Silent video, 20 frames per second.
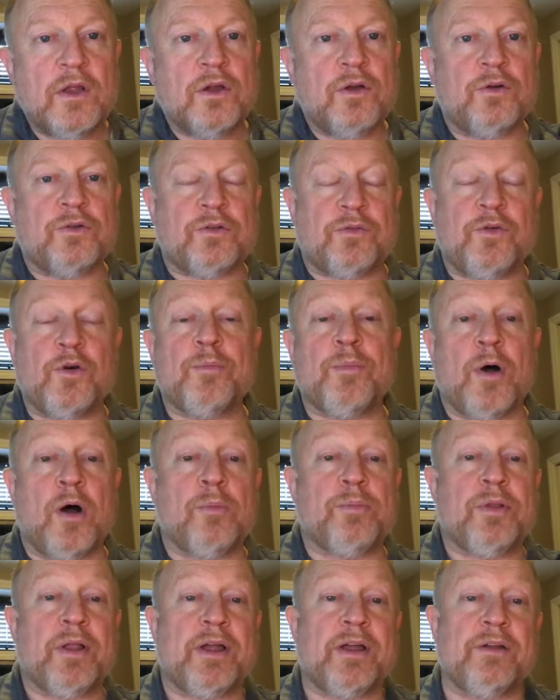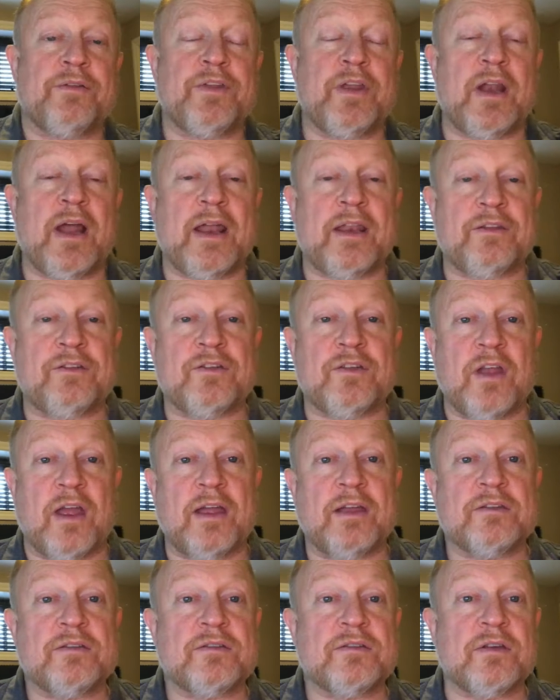who's a football player in the United
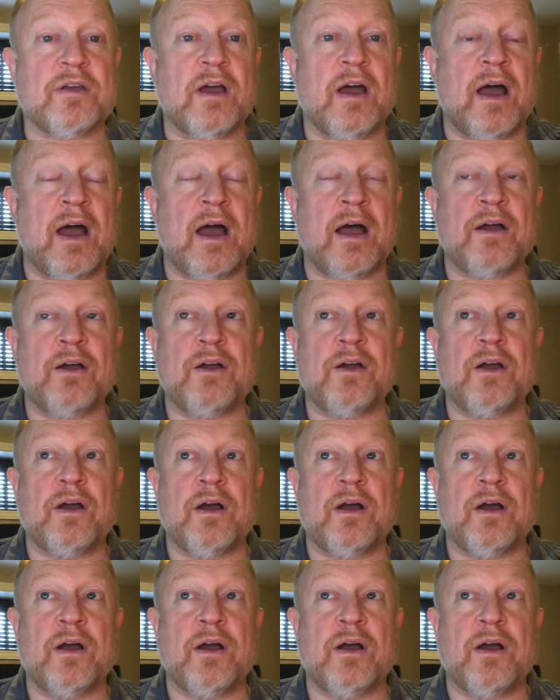States. Uh,